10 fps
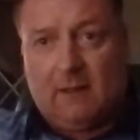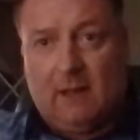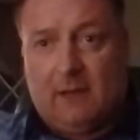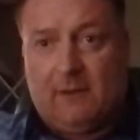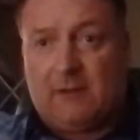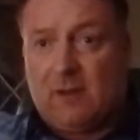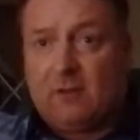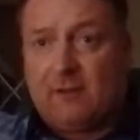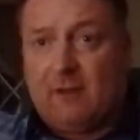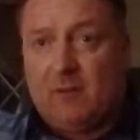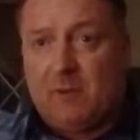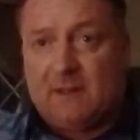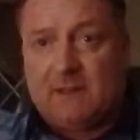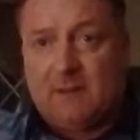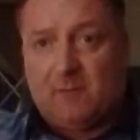I've had the odd
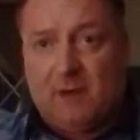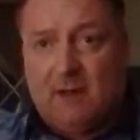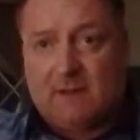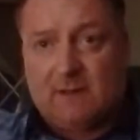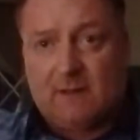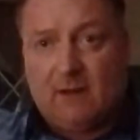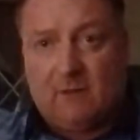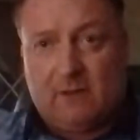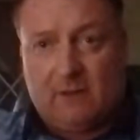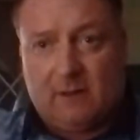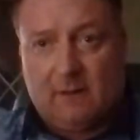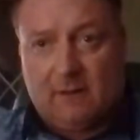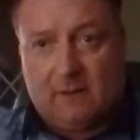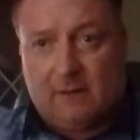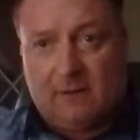therapist in the past, with other
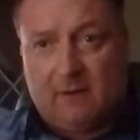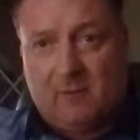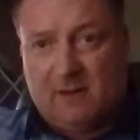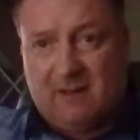therapy,